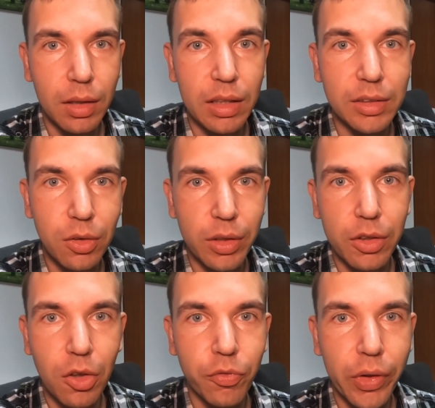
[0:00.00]
is not
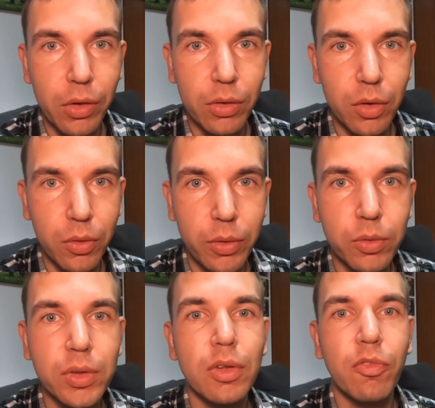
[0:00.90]
yet configured to
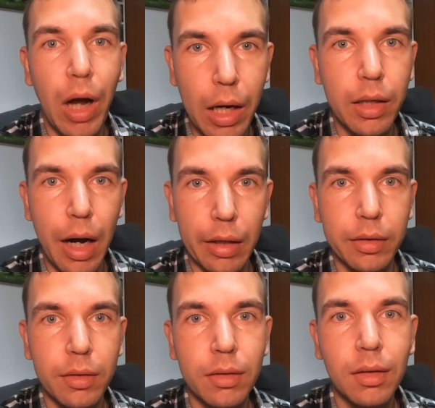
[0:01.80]
use WireGuard.